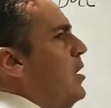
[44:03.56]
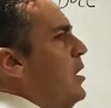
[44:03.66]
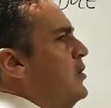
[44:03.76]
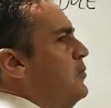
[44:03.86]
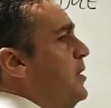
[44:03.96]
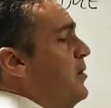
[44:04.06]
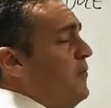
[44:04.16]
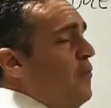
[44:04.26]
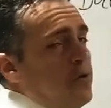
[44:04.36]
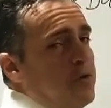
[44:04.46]
b to the
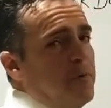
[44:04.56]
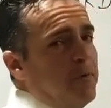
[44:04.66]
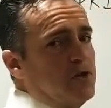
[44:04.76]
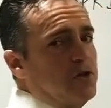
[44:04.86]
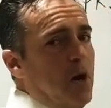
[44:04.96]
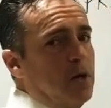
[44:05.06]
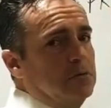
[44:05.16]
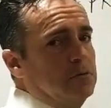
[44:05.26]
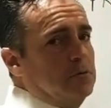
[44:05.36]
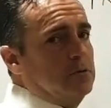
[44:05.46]
fourth a perfect square?
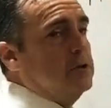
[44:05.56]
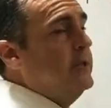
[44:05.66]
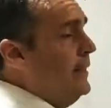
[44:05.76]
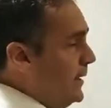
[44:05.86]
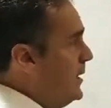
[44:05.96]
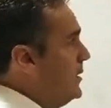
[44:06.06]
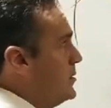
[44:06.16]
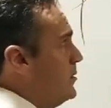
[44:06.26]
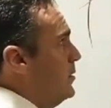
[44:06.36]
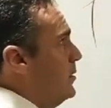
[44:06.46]
It
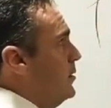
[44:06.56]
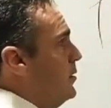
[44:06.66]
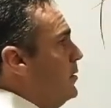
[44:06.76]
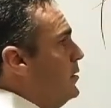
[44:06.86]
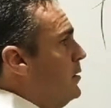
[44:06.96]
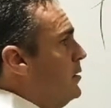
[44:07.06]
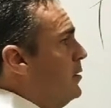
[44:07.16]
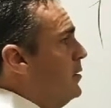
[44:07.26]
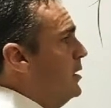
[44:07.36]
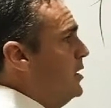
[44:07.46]
is.
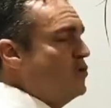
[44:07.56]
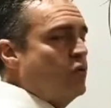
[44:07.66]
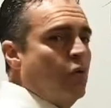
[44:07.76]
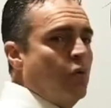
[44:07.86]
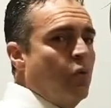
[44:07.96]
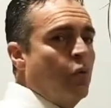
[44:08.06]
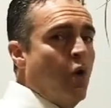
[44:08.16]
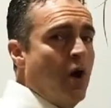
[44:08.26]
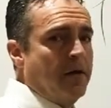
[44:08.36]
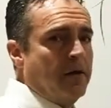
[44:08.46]
Is
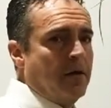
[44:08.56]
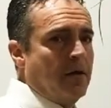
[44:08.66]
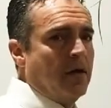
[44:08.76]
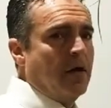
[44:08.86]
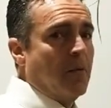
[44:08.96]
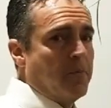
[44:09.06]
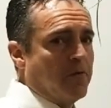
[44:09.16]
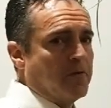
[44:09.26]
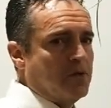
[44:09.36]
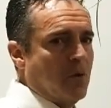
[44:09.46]
1 a
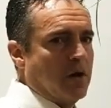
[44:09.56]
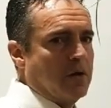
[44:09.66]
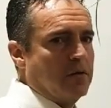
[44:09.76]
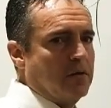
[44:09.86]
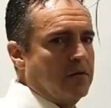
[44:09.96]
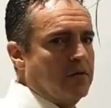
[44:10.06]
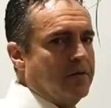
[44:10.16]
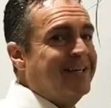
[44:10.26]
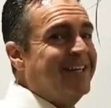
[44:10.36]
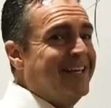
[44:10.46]
perfect square?
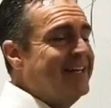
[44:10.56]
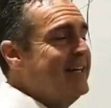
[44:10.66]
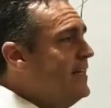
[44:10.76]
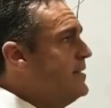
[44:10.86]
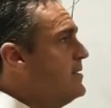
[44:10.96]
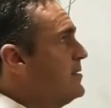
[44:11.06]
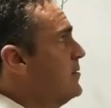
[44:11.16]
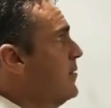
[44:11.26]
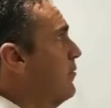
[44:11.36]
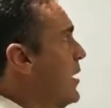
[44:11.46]
It
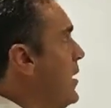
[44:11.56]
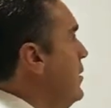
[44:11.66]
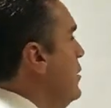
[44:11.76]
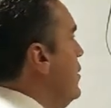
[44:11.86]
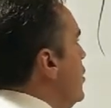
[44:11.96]
is. Okay?